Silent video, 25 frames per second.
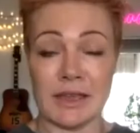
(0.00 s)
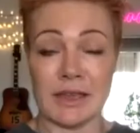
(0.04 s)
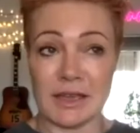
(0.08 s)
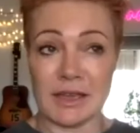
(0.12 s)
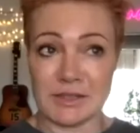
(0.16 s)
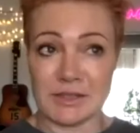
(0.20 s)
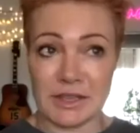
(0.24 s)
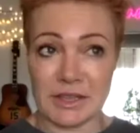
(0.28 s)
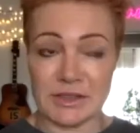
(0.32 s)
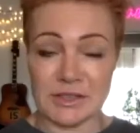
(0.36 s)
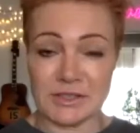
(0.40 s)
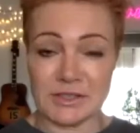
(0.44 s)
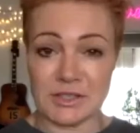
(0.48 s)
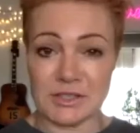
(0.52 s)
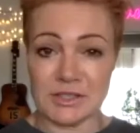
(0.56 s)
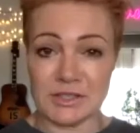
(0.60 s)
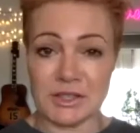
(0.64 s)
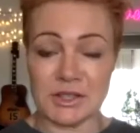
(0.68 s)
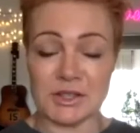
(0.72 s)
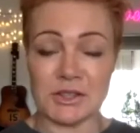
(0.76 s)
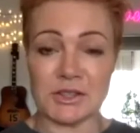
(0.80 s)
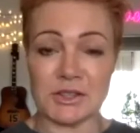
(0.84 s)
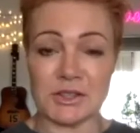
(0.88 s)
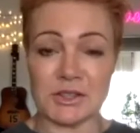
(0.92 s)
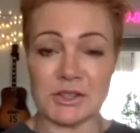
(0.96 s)
Yes, and this is
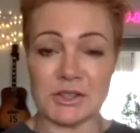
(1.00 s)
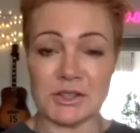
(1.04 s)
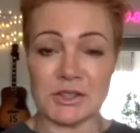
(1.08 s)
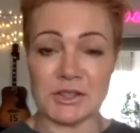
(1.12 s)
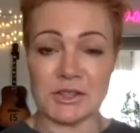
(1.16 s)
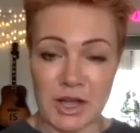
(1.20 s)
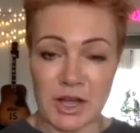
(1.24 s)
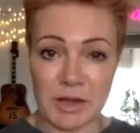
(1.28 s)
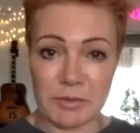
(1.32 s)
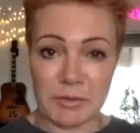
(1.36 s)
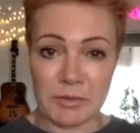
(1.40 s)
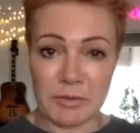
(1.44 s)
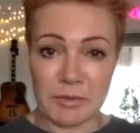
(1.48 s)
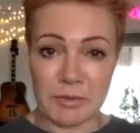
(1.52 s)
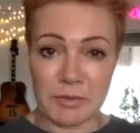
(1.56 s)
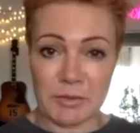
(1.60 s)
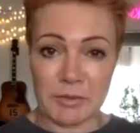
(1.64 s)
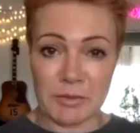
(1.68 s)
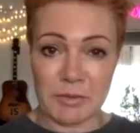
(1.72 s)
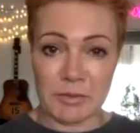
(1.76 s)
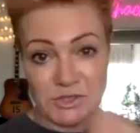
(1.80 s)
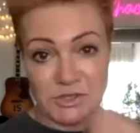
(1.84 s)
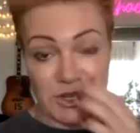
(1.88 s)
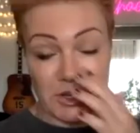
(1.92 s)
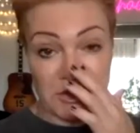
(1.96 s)
the third time
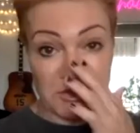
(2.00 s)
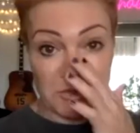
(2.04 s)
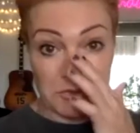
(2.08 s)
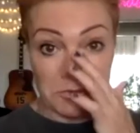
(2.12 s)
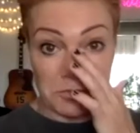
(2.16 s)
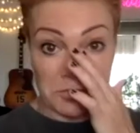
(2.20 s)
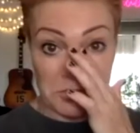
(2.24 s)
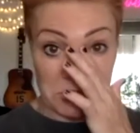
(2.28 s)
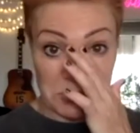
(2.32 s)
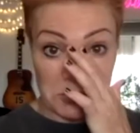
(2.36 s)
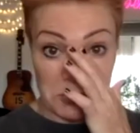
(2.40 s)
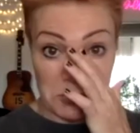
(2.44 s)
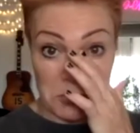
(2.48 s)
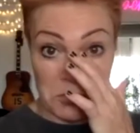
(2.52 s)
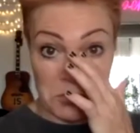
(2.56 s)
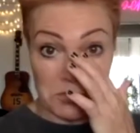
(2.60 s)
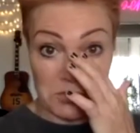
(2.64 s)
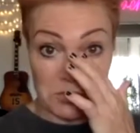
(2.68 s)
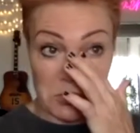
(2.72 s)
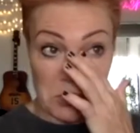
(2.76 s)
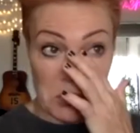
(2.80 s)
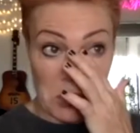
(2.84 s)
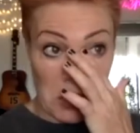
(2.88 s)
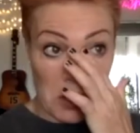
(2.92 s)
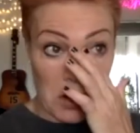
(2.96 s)
I've rescheduled this
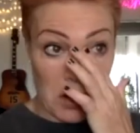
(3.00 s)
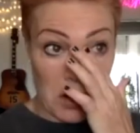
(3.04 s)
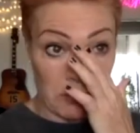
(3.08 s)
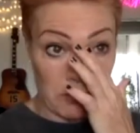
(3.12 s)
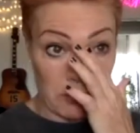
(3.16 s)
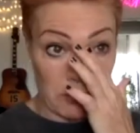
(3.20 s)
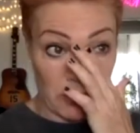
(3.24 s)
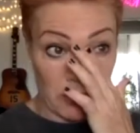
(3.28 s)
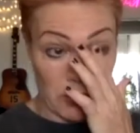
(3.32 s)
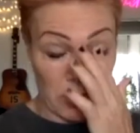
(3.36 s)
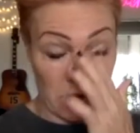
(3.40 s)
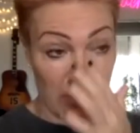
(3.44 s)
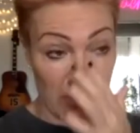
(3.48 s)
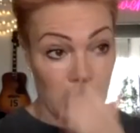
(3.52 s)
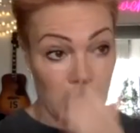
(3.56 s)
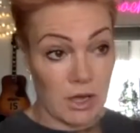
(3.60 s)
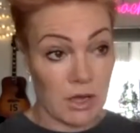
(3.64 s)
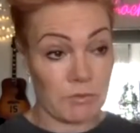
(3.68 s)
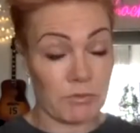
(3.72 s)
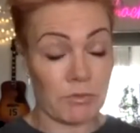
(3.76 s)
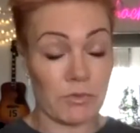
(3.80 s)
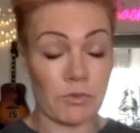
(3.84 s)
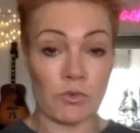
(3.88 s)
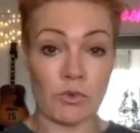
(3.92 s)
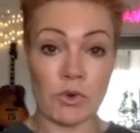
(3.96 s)
tour, so I'm
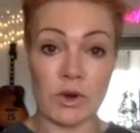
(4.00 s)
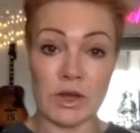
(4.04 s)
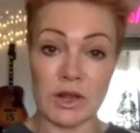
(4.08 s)
um,